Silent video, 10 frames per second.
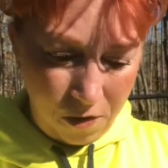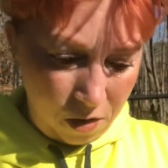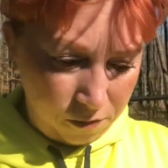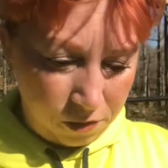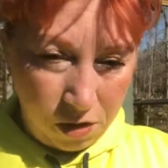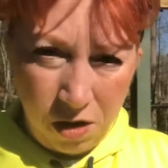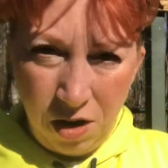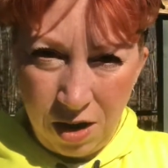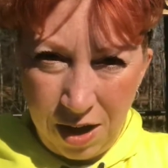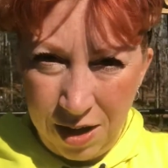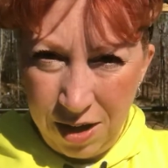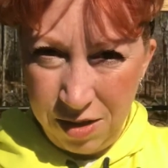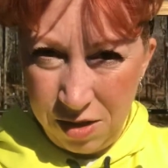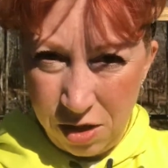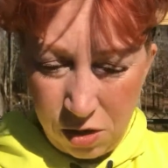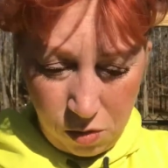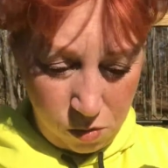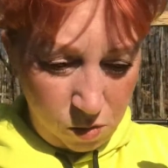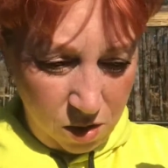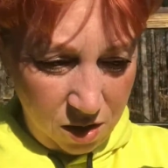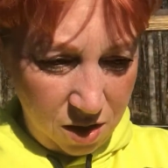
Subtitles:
over and to